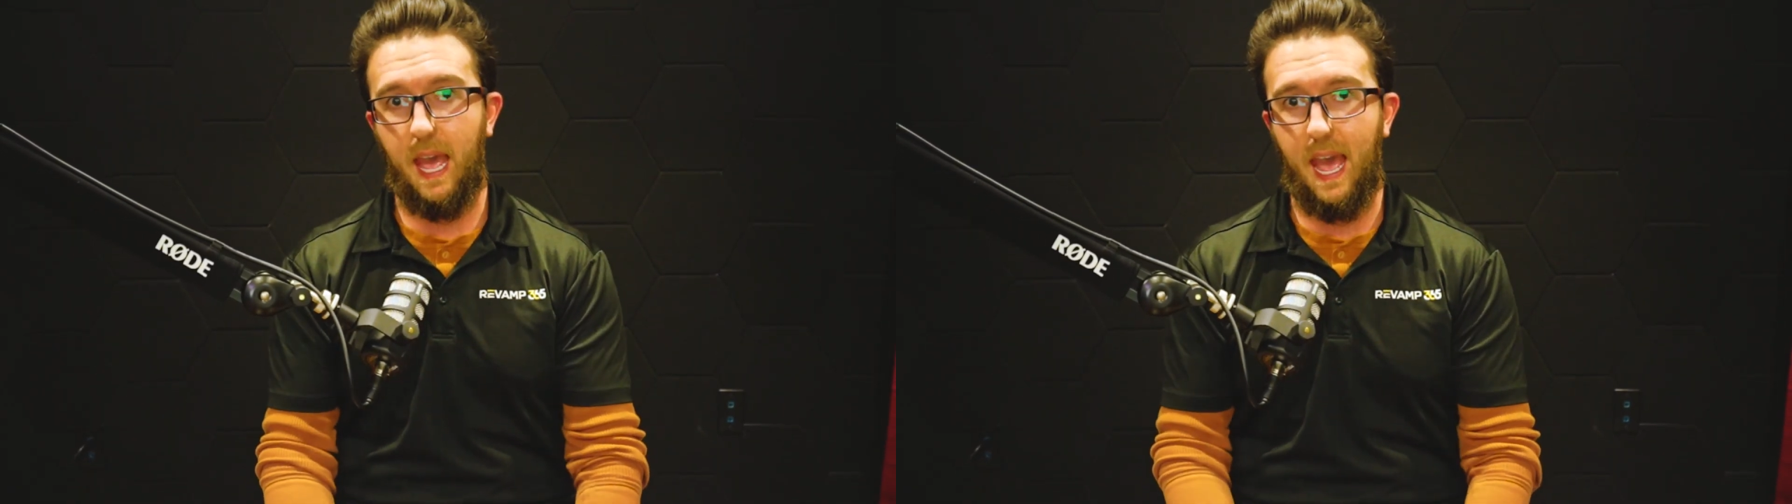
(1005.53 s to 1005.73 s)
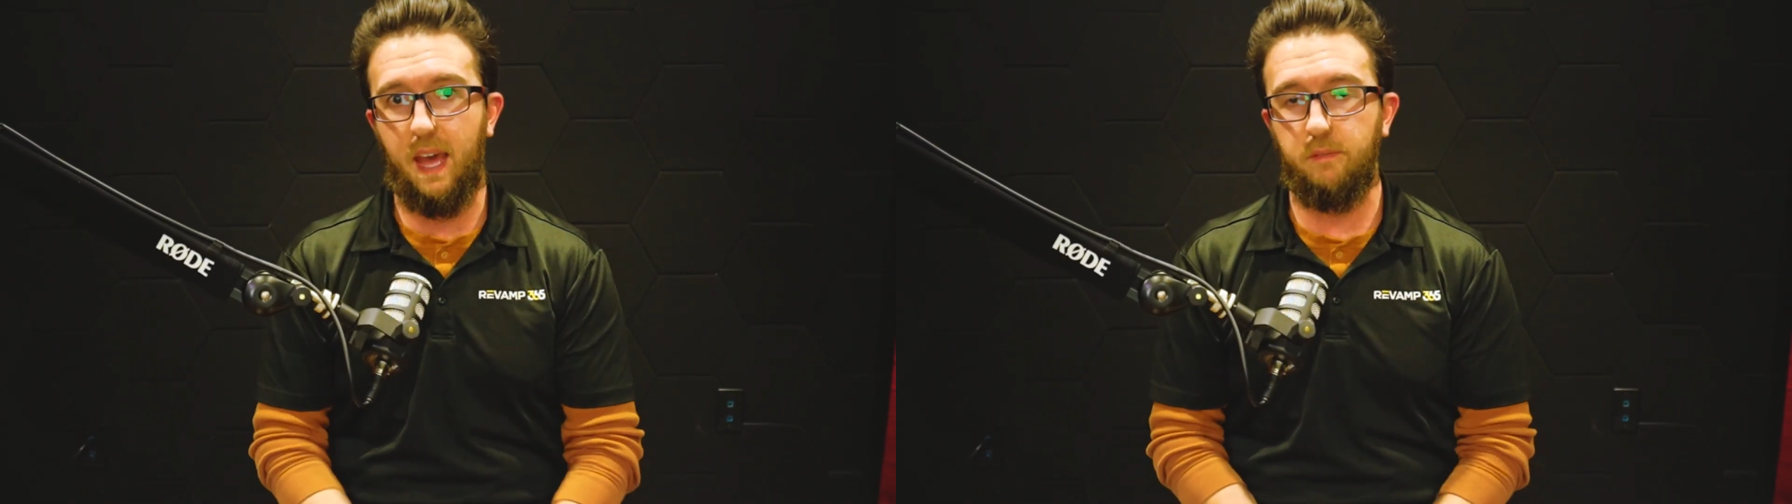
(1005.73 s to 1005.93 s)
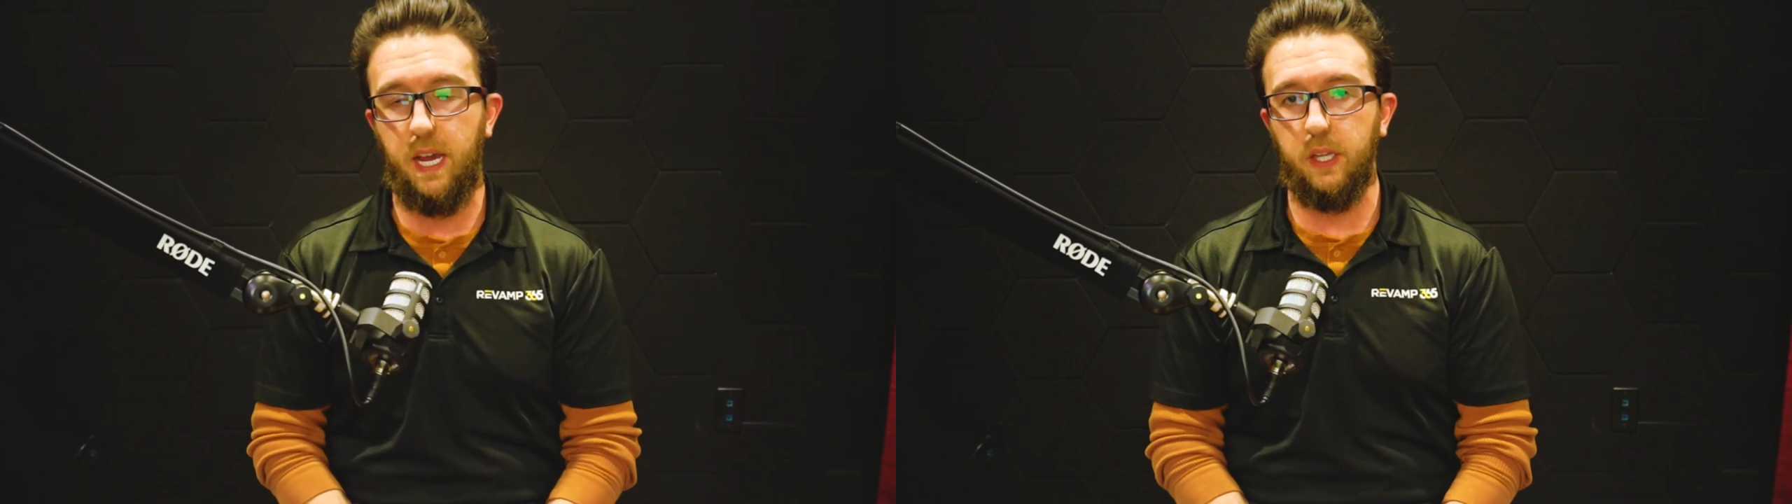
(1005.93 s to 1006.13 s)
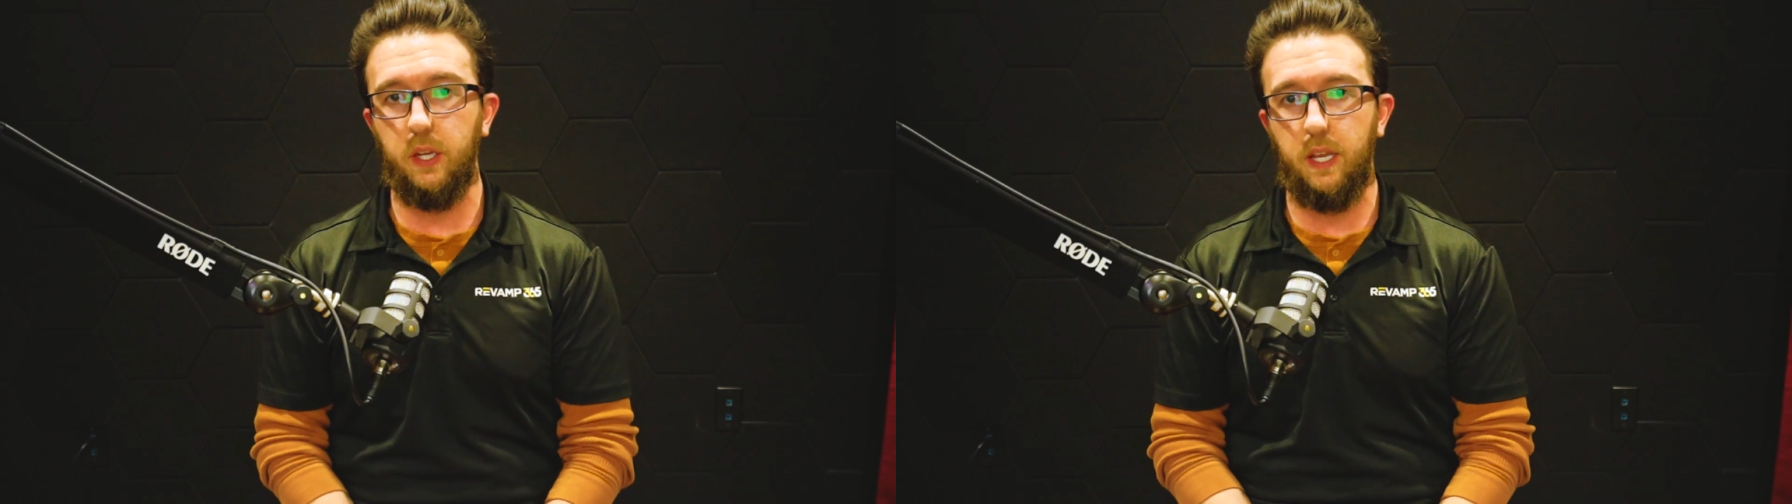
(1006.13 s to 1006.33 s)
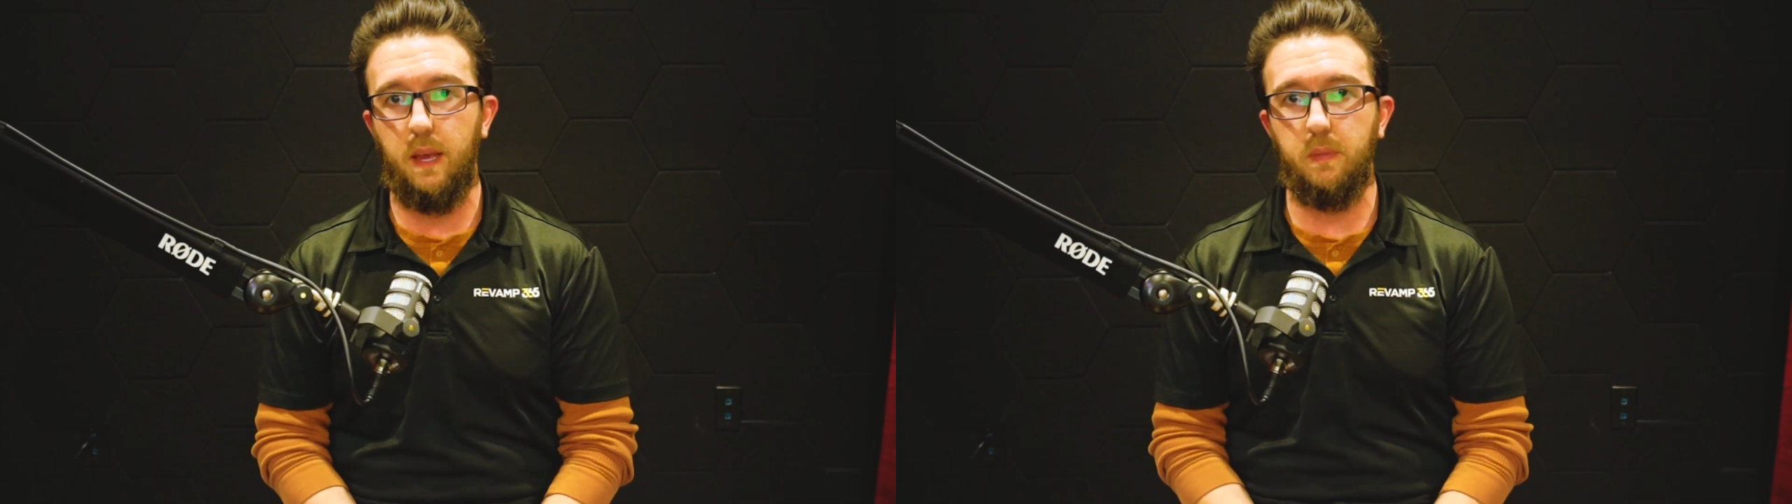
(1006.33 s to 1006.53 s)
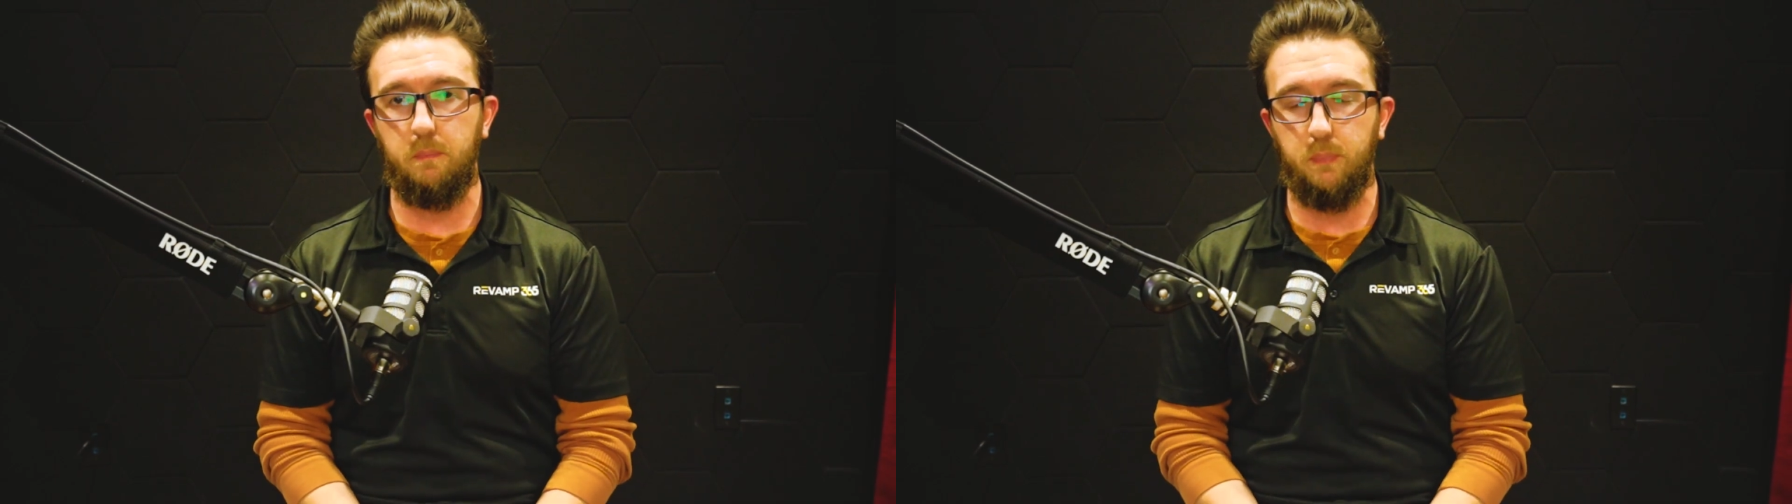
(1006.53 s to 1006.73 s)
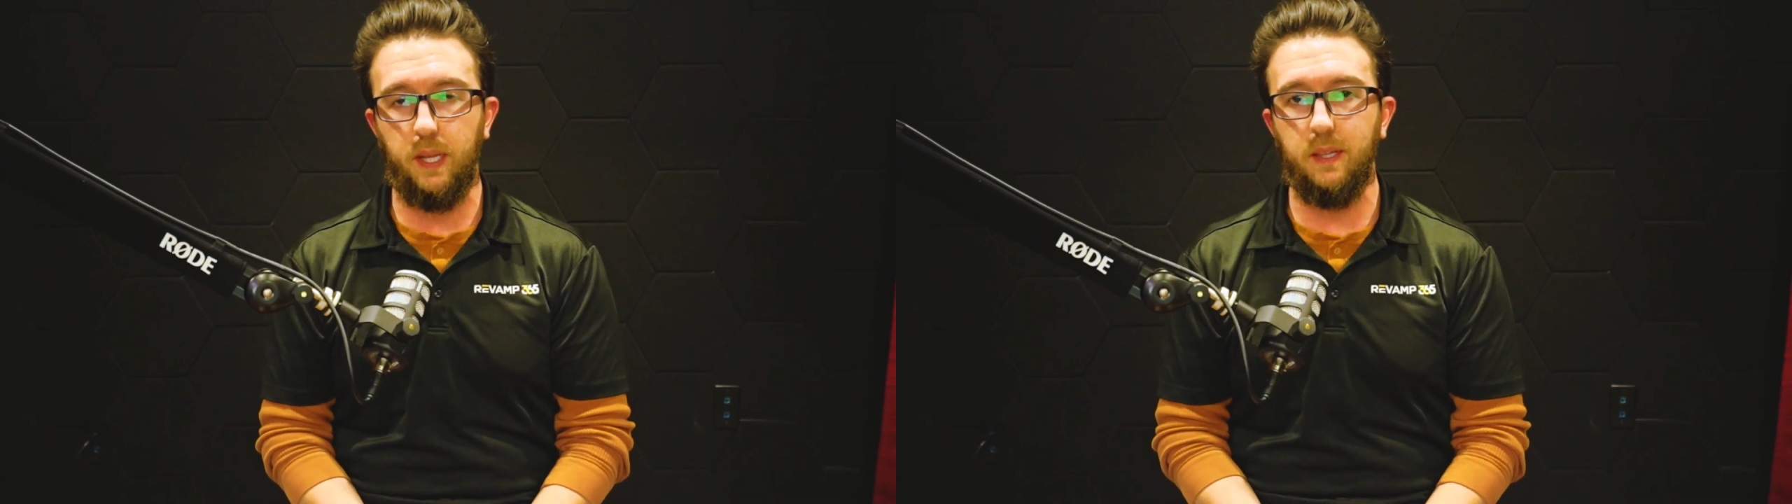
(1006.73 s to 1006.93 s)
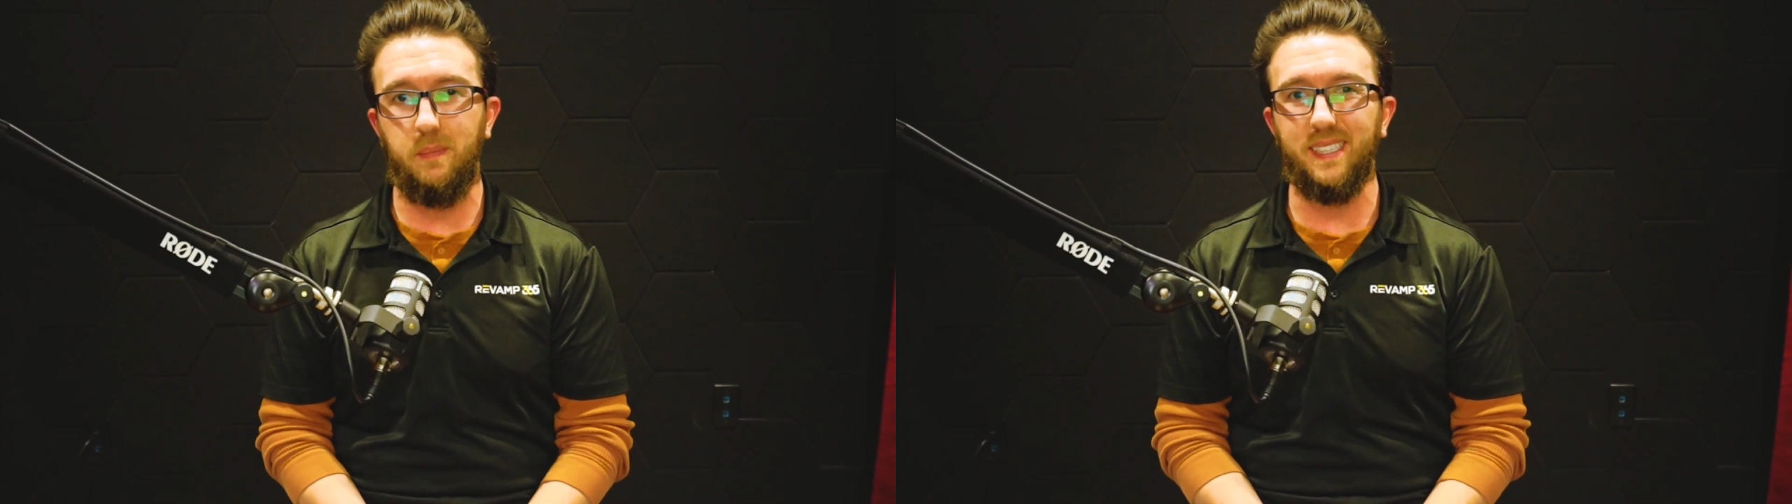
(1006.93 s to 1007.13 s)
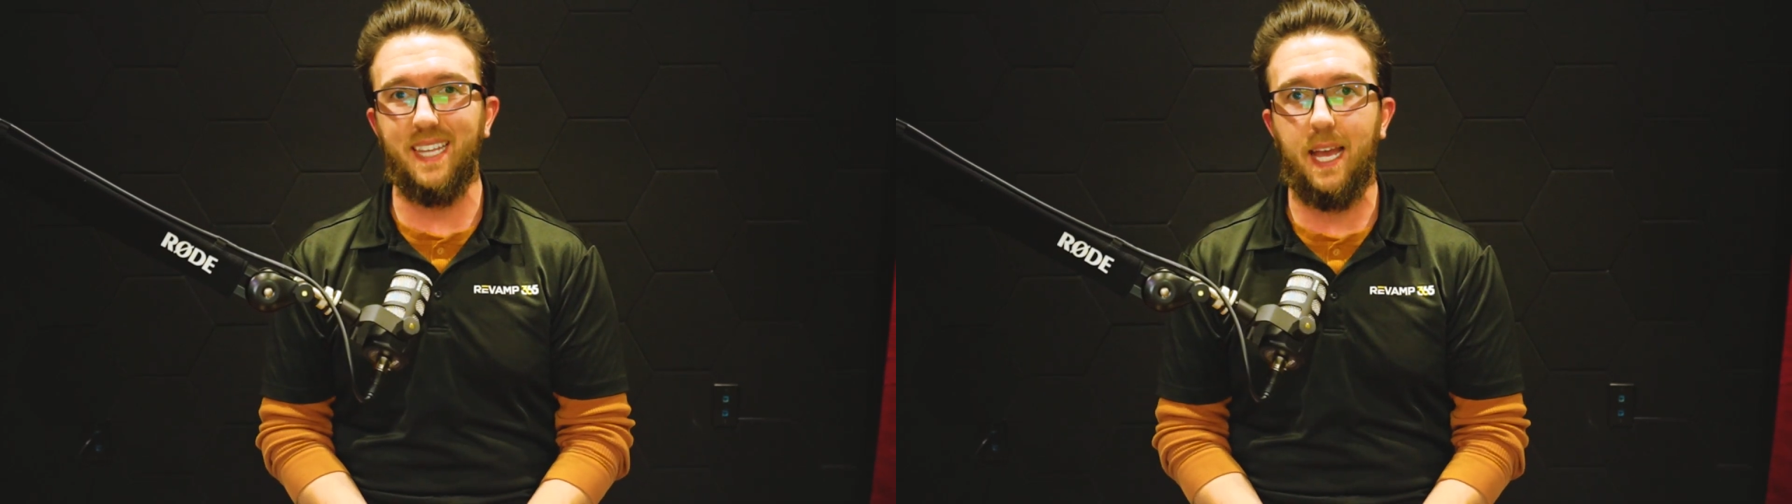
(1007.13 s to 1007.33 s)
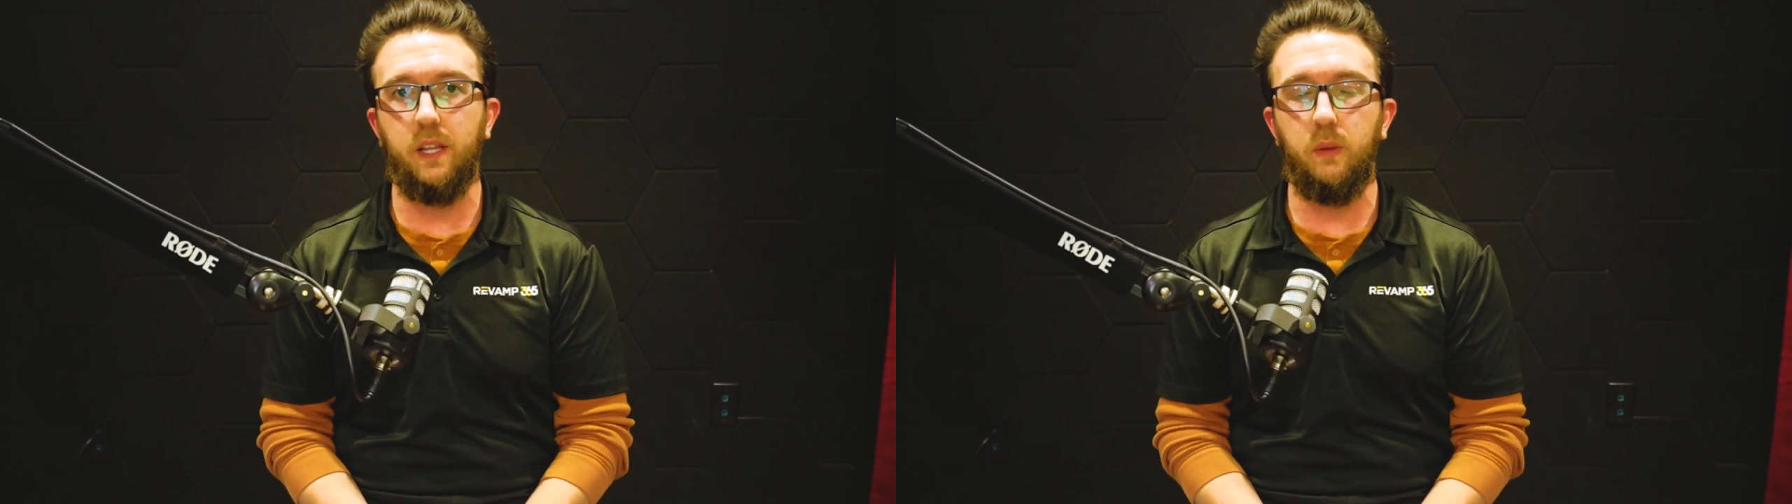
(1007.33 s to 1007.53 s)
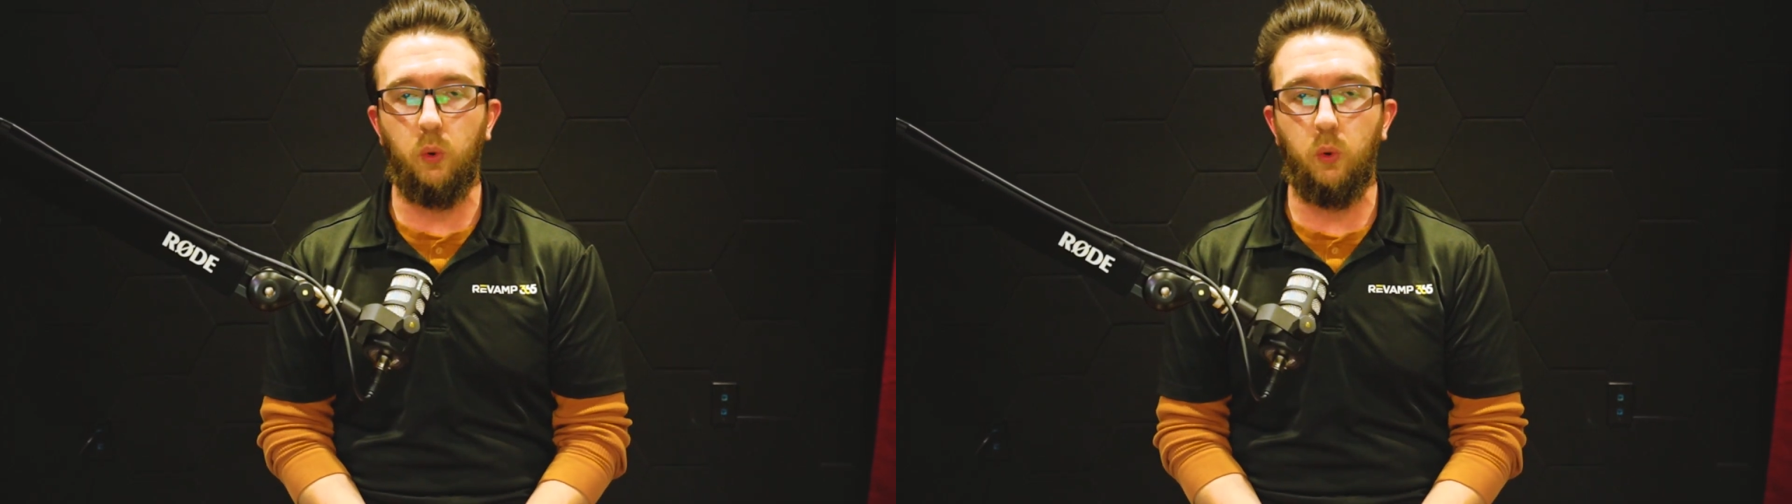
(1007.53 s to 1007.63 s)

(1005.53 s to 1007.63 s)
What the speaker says: add value to them and bring them exactly